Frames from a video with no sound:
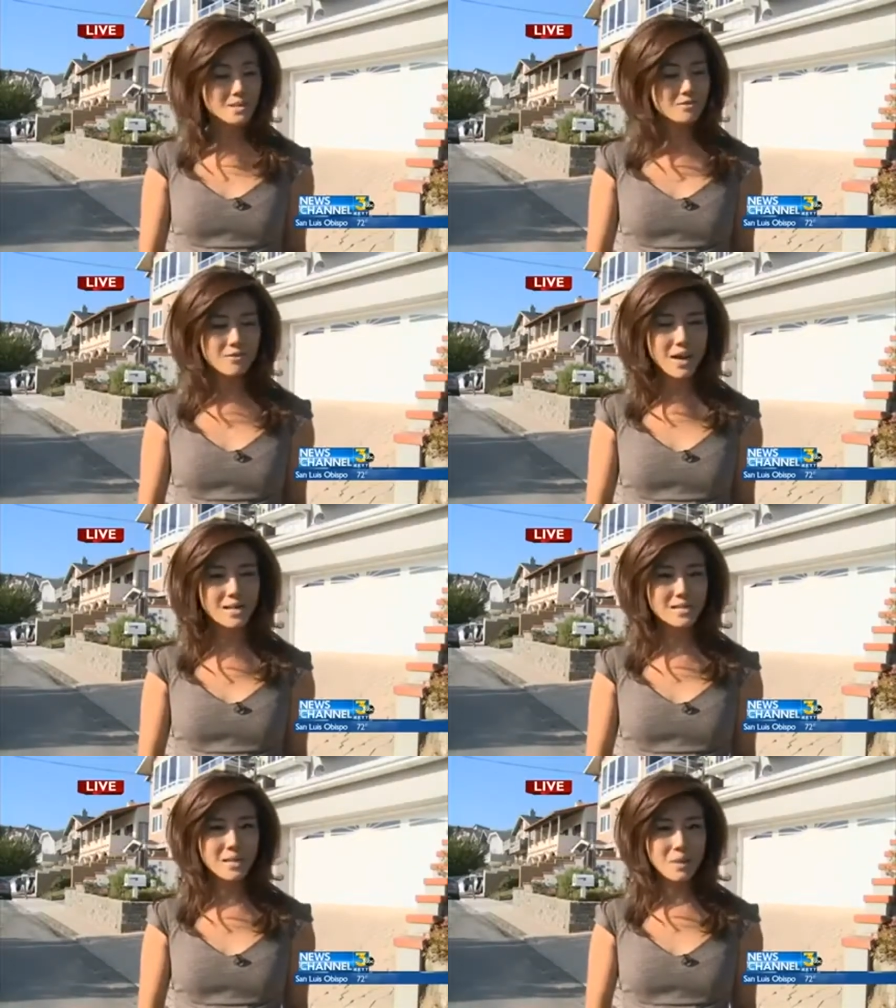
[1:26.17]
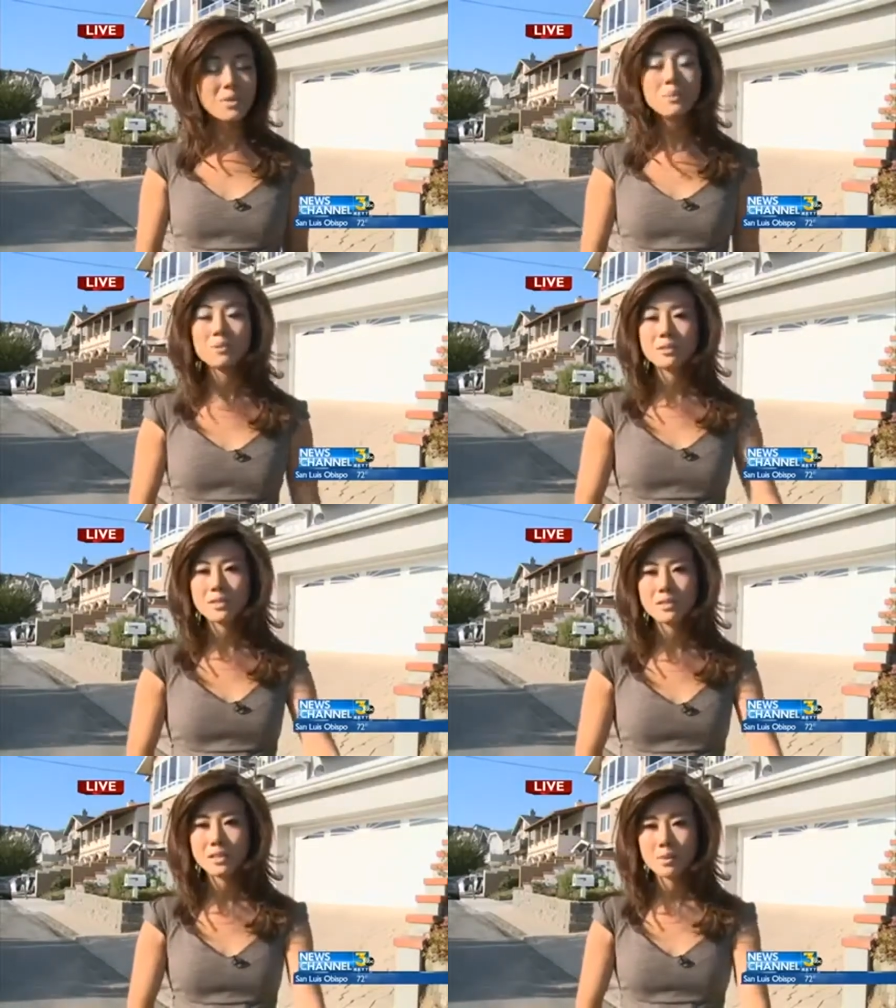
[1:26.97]
It's advice that people in
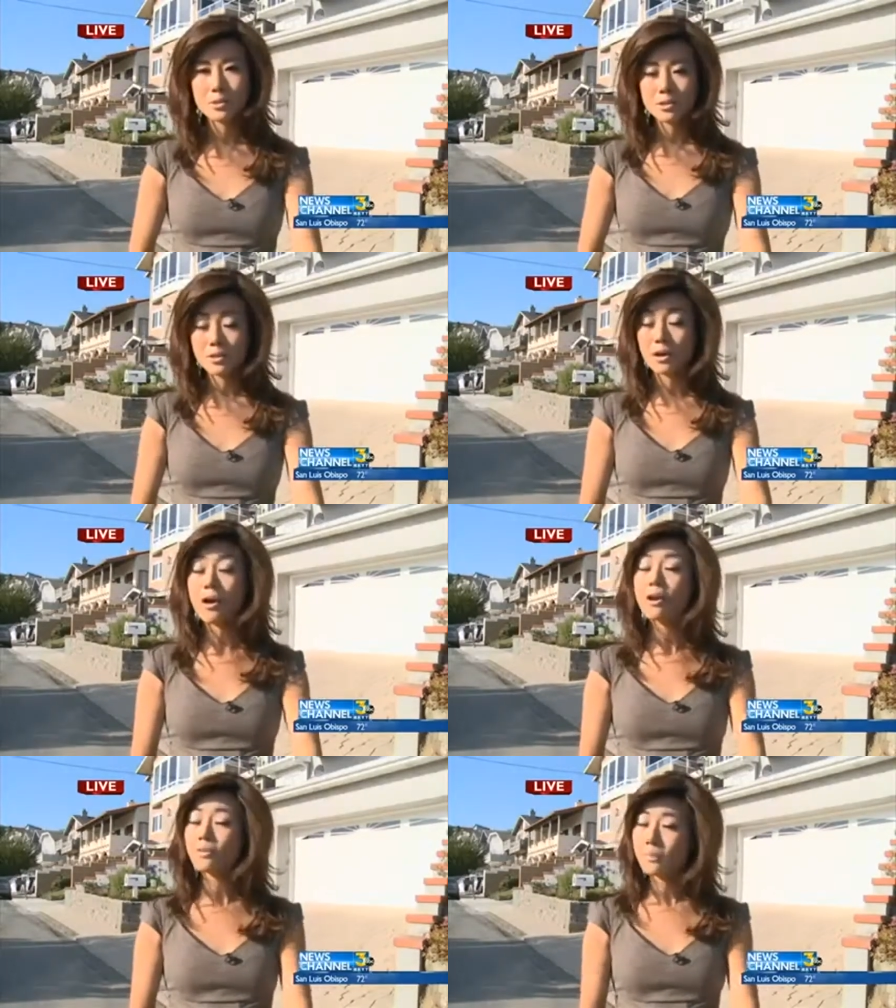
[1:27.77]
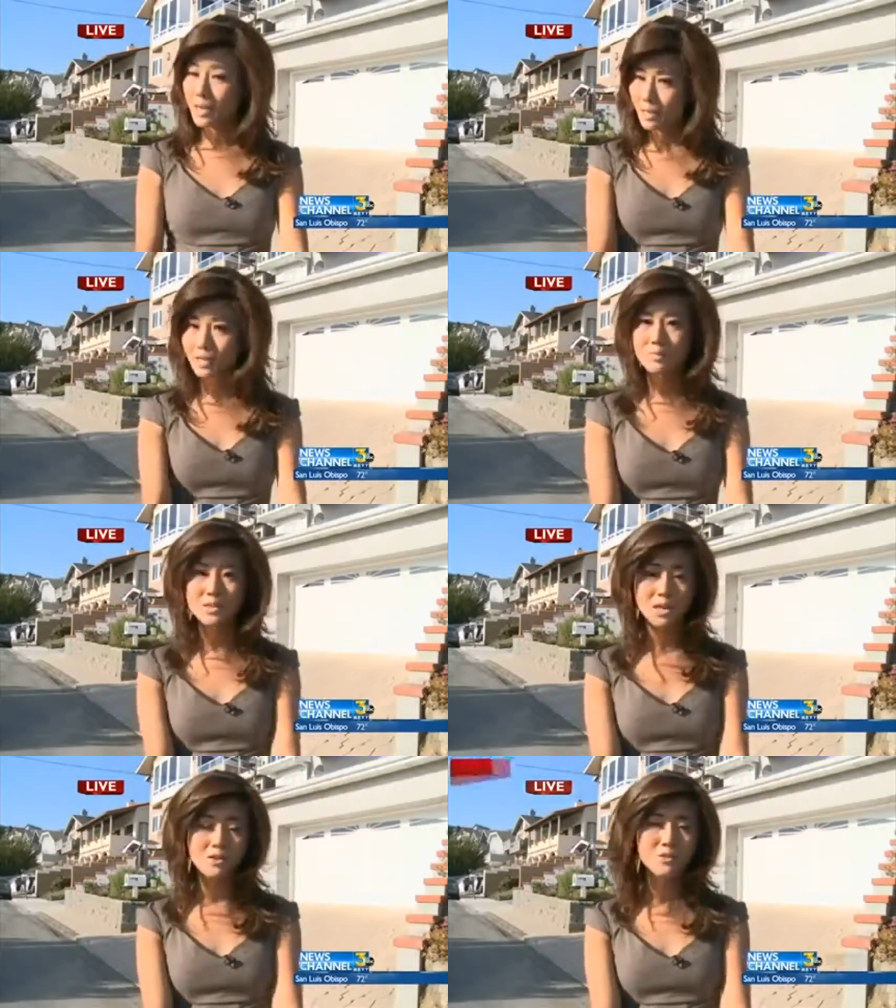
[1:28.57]
this neighborhood are making
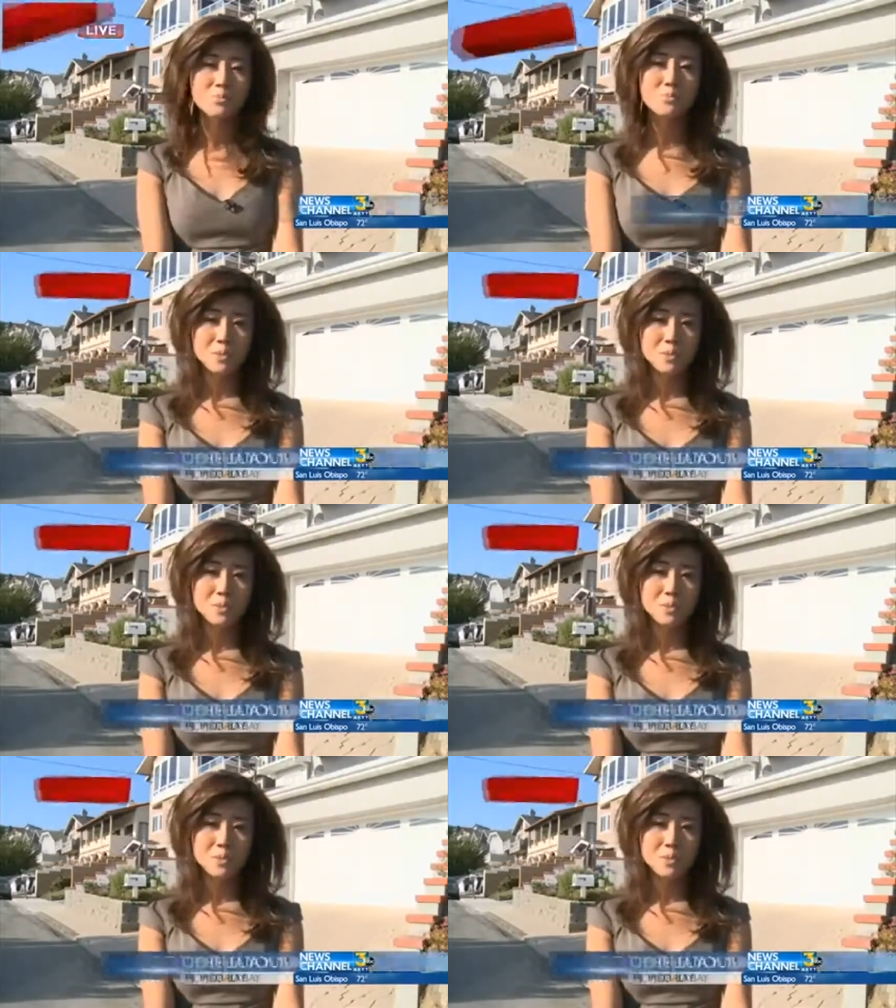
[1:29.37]
themselves